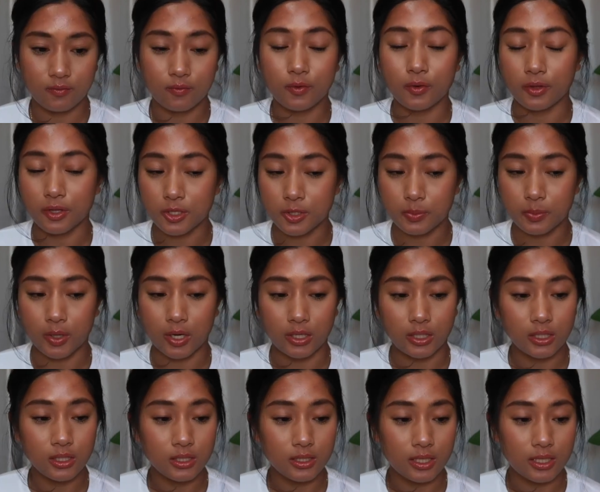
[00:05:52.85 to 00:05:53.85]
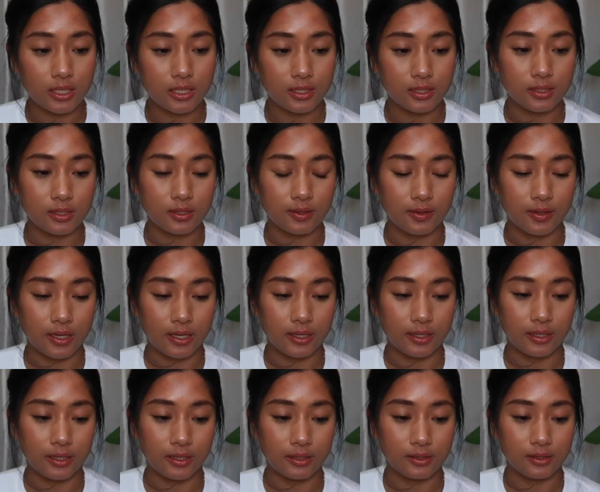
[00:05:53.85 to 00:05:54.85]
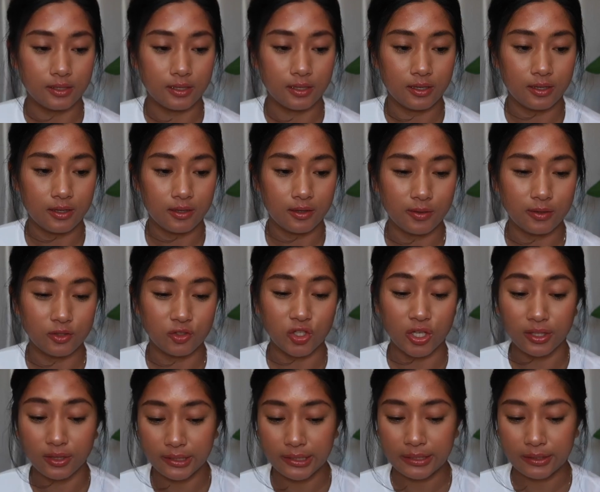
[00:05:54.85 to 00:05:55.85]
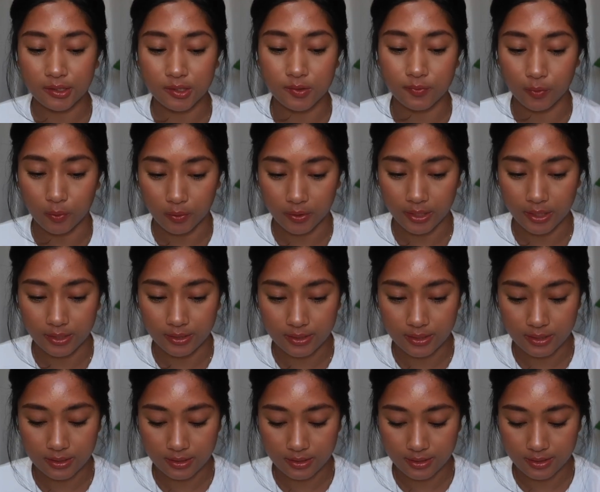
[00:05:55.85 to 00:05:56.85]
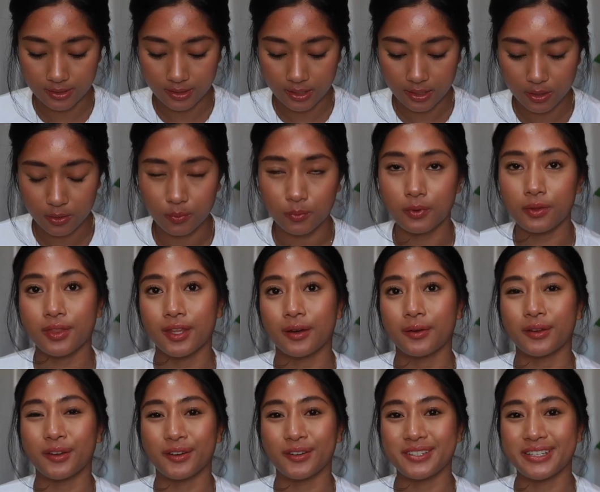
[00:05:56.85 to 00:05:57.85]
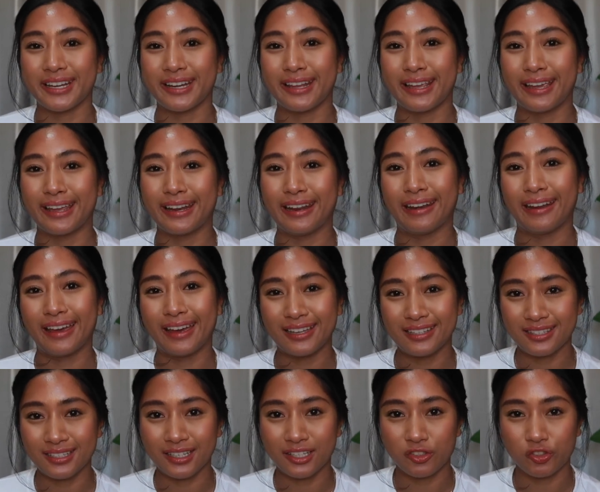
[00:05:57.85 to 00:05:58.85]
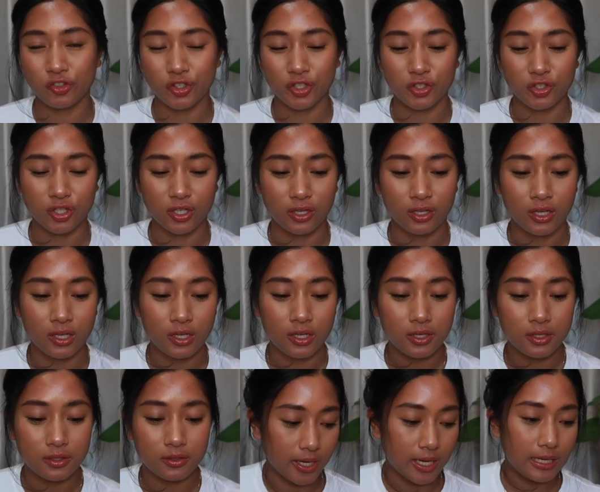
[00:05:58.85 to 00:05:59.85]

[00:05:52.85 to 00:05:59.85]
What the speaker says: for this product is that it gently exfoliates the skin without irritating it and adds hydration. So